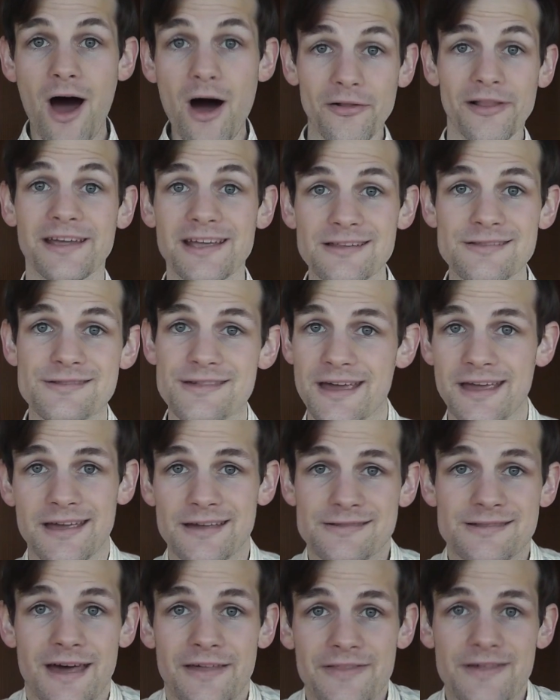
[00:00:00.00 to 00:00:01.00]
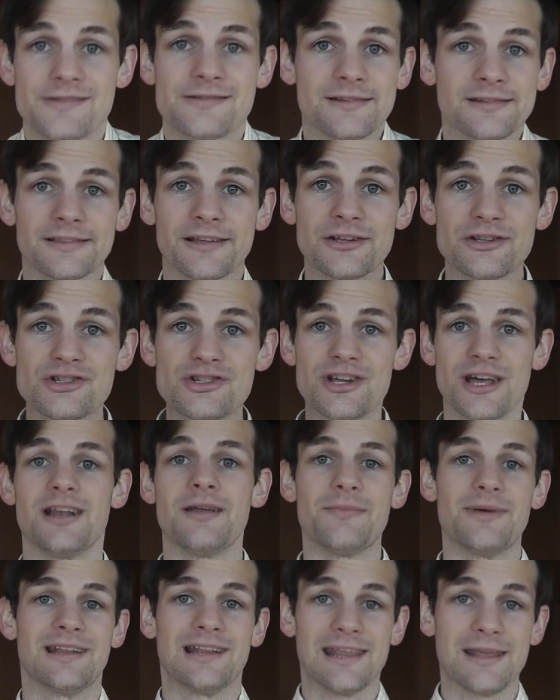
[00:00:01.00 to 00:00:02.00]
All I can say is that this
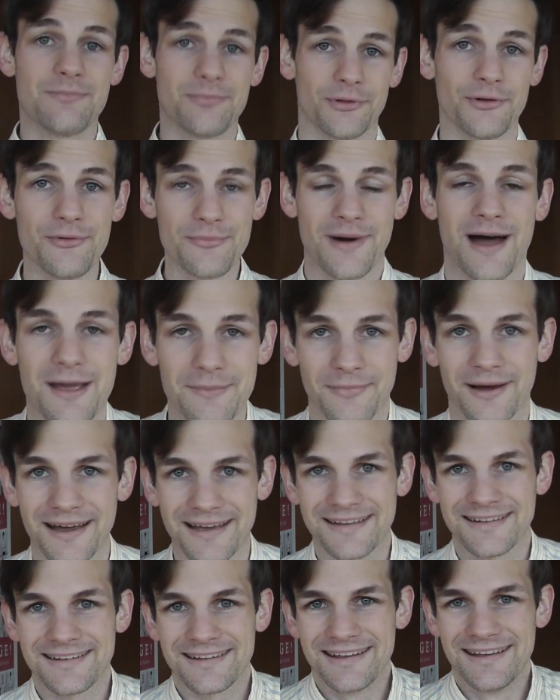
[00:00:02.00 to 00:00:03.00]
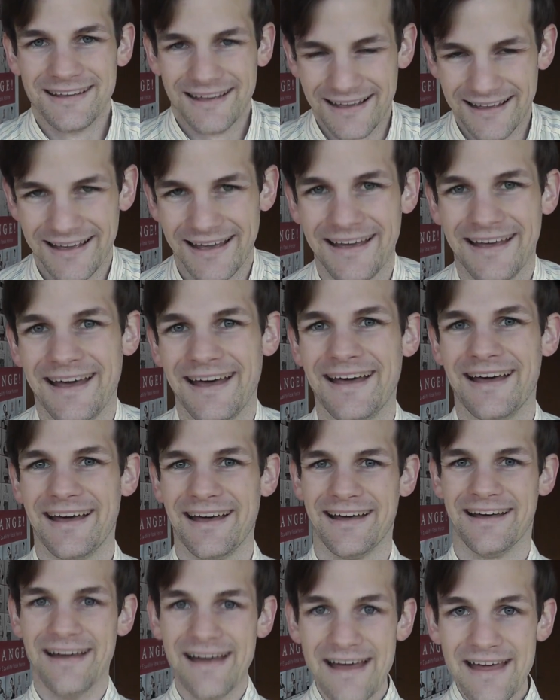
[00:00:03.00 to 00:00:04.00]
legitimately blew my mind.
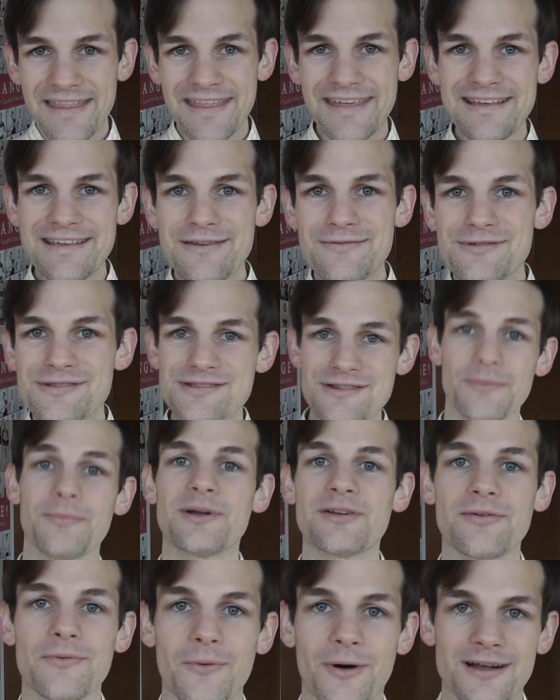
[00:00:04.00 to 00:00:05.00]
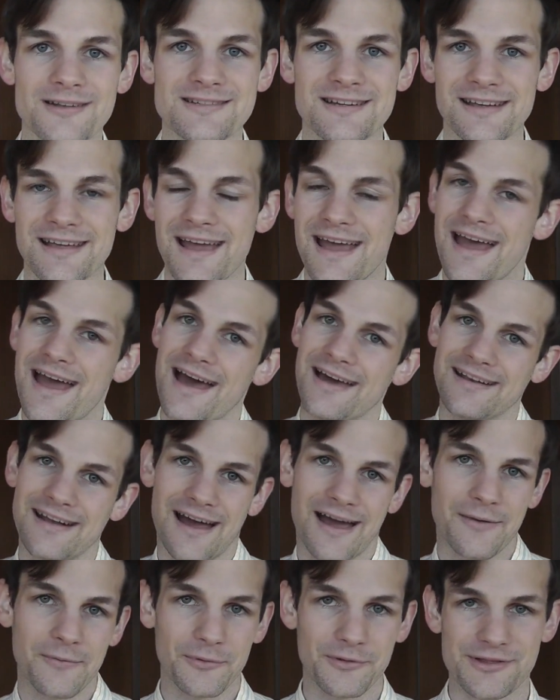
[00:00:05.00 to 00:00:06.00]
Thank you so much for watching, and
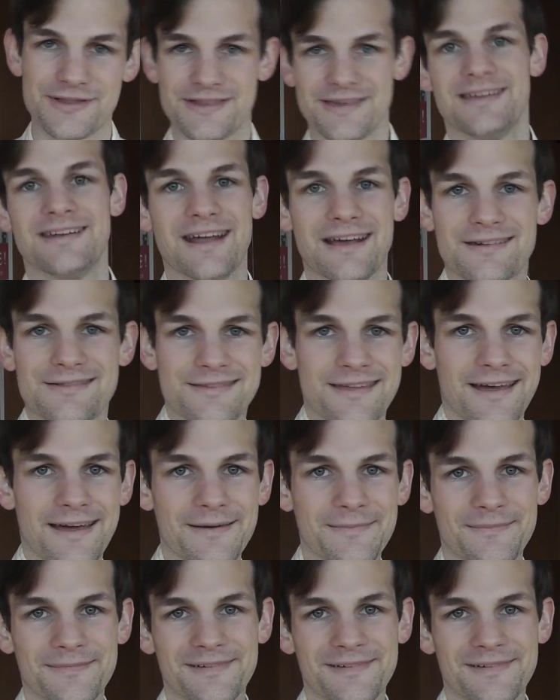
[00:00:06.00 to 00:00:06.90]
I will see you next time.